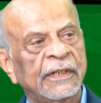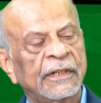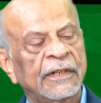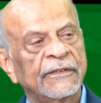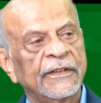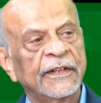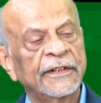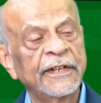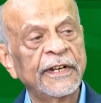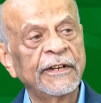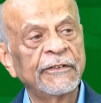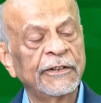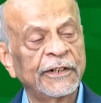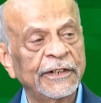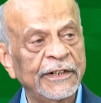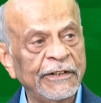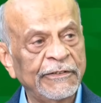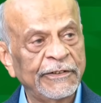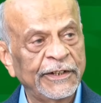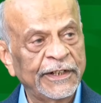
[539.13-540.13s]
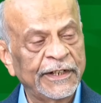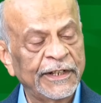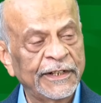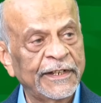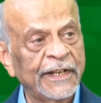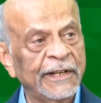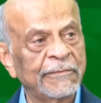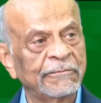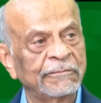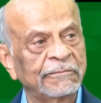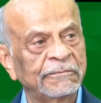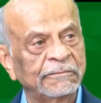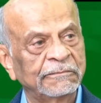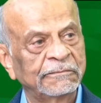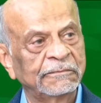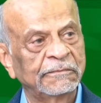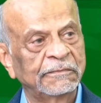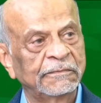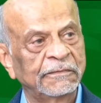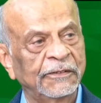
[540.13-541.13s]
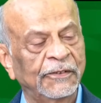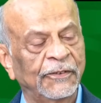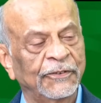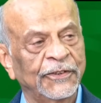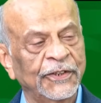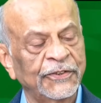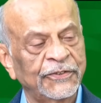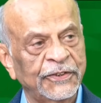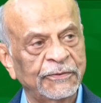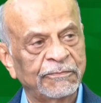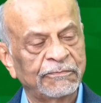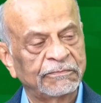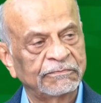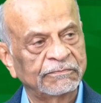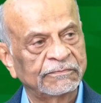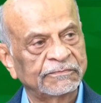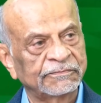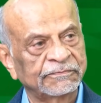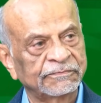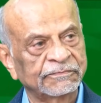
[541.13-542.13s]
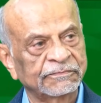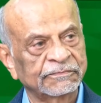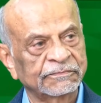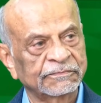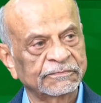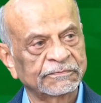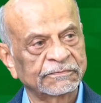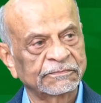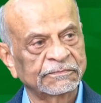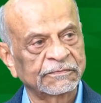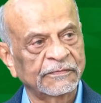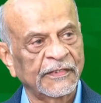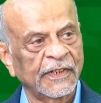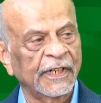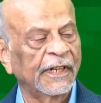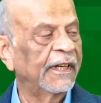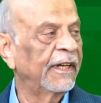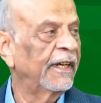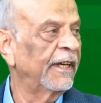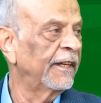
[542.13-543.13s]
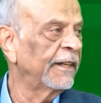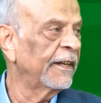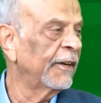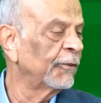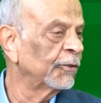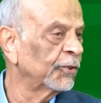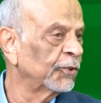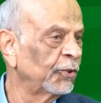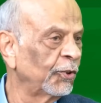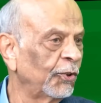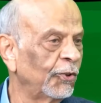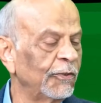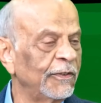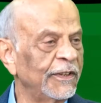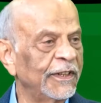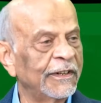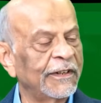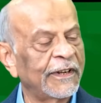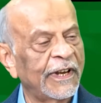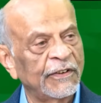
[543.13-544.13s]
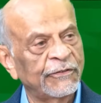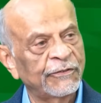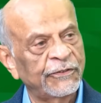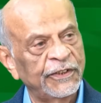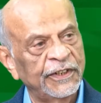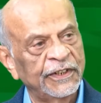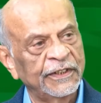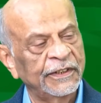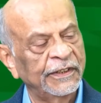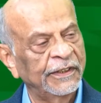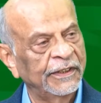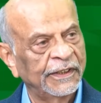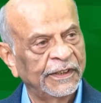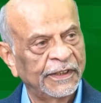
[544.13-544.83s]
The day we were leaving, he came on the ship. And I was jovial, laughing,